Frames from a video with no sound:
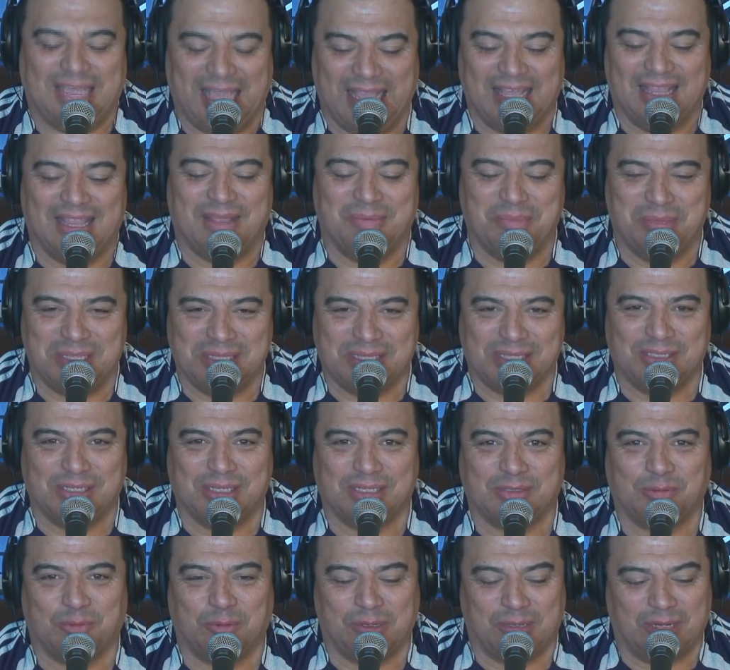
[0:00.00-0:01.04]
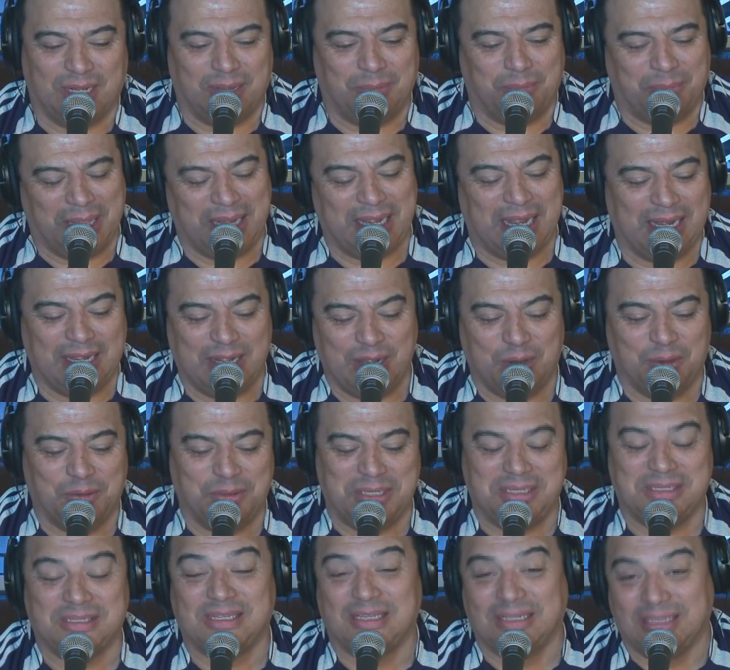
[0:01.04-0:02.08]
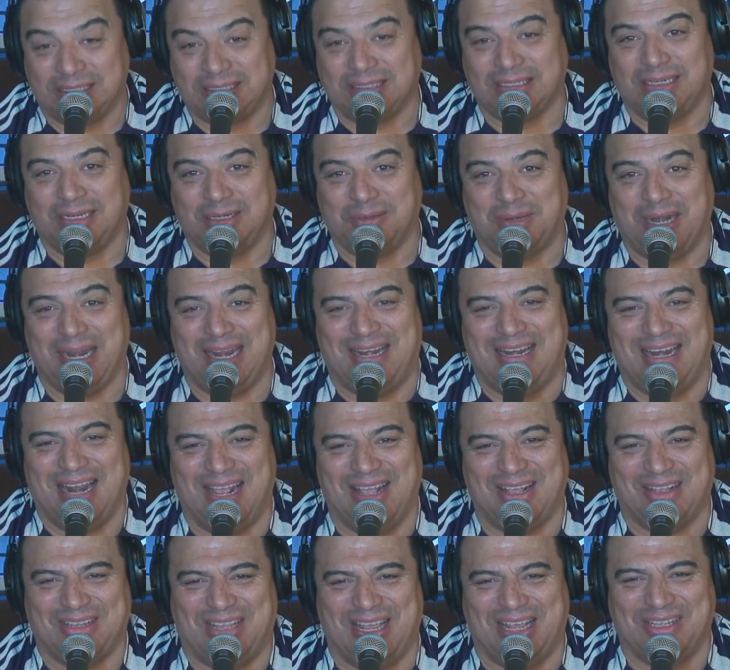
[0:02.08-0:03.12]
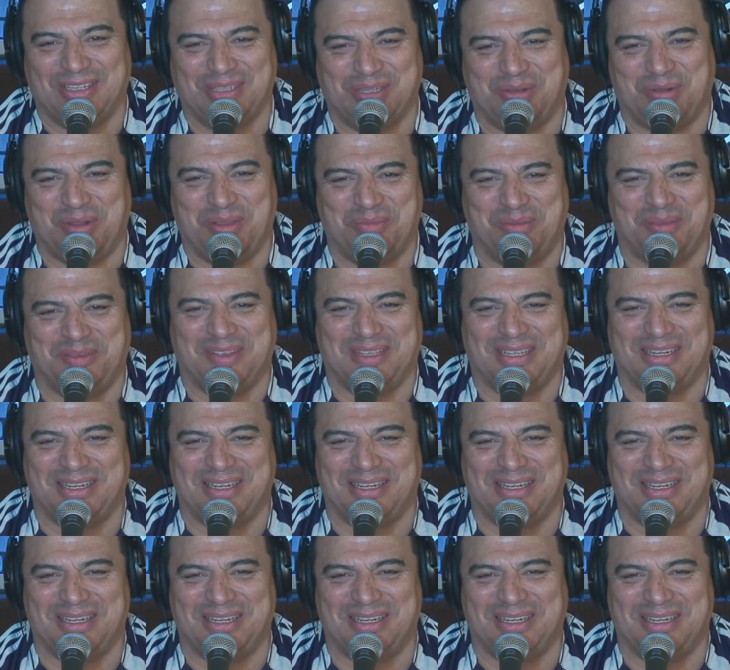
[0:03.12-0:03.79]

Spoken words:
Yeah, that means he just woke up, and I know he's listening right now because